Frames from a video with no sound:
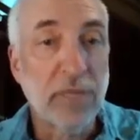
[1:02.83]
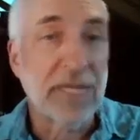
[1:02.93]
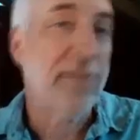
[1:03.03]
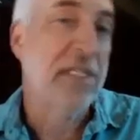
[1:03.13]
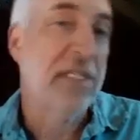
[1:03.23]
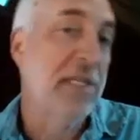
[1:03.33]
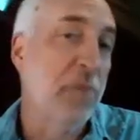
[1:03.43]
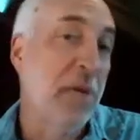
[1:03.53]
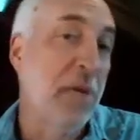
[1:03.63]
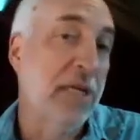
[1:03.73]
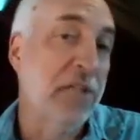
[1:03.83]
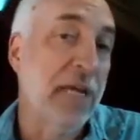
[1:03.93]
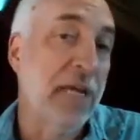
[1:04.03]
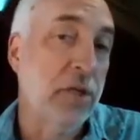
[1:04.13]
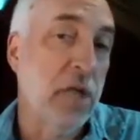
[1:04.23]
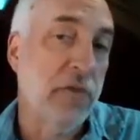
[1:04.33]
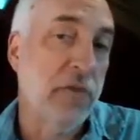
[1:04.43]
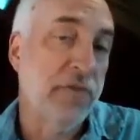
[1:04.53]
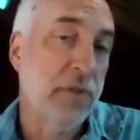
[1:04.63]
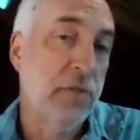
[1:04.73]
But sometimes a simple model is not
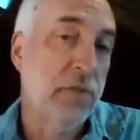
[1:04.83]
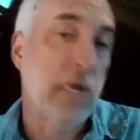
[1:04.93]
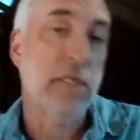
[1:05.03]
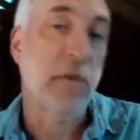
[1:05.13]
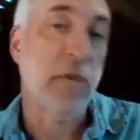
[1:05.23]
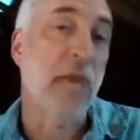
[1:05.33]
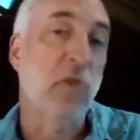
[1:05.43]
good enough, right?